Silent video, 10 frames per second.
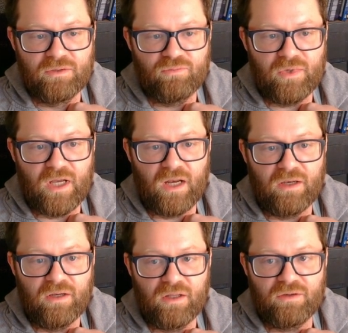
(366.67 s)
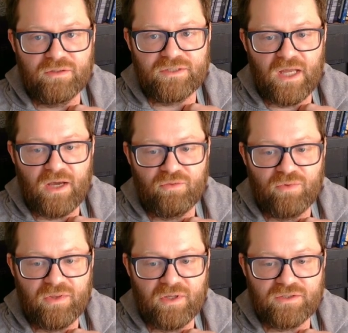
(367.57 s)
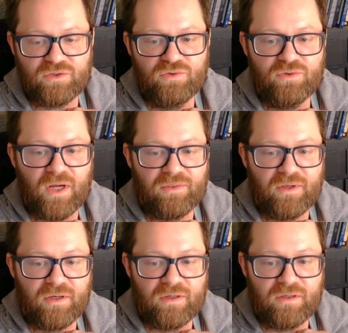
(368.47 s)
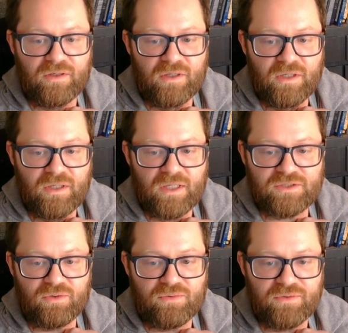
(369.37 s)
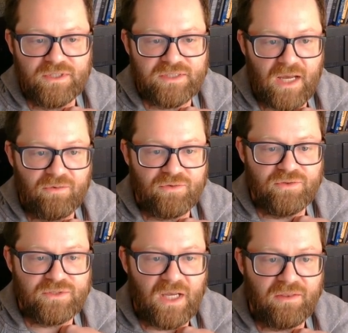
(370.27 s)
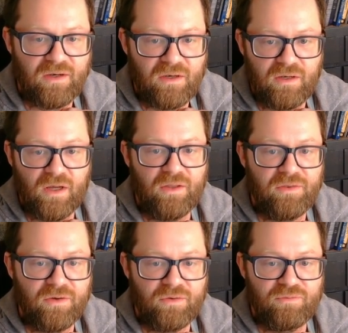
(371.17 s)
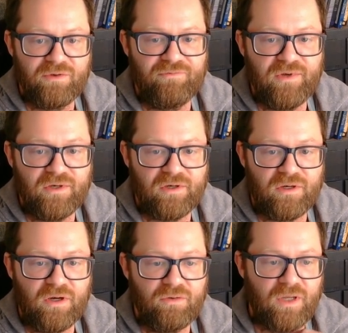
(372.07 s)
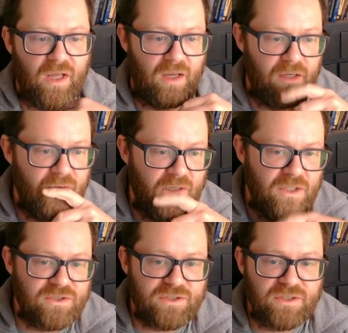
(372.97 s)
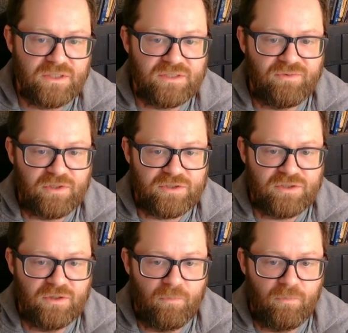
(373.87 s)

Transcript: We got another down with it. Ooh, and then, yeah, so 3 down clues and then another revealer. Okay, so let's look at this first.